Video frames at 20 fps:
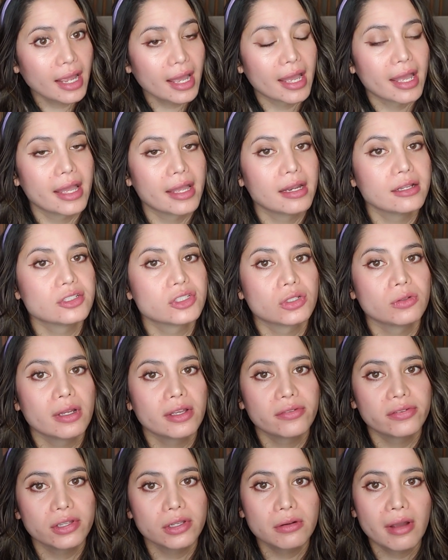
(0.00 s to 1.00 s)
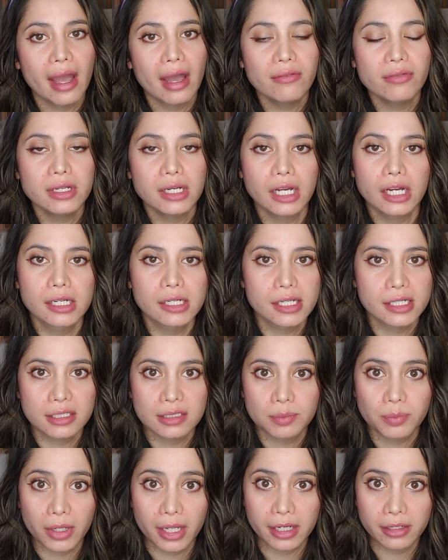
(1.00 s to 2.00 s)
And so if you have an
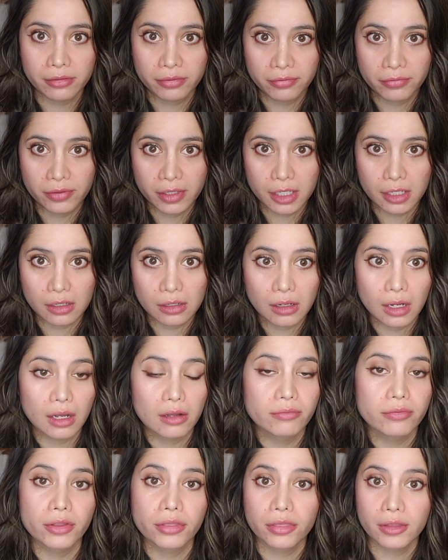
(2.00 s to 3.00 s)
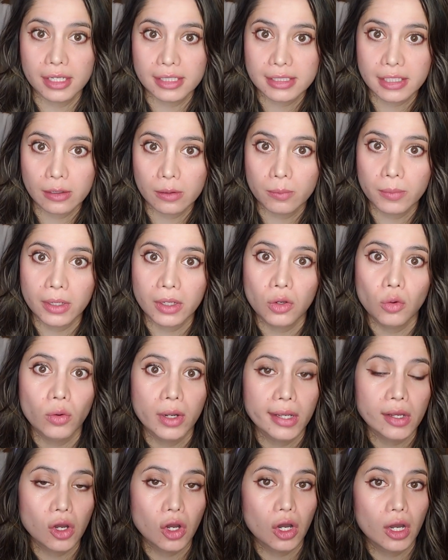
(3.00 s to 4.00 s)
unexplained fear of the things that have been
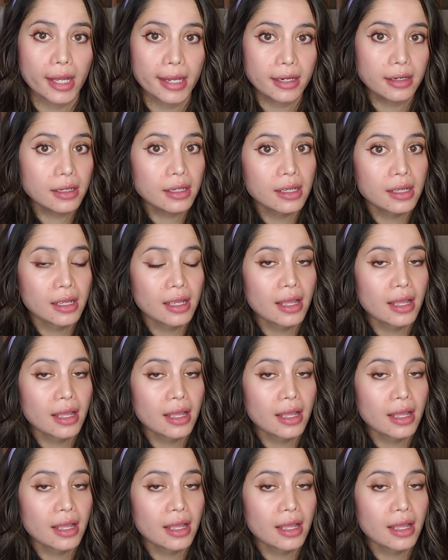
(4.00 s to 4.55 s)
going on,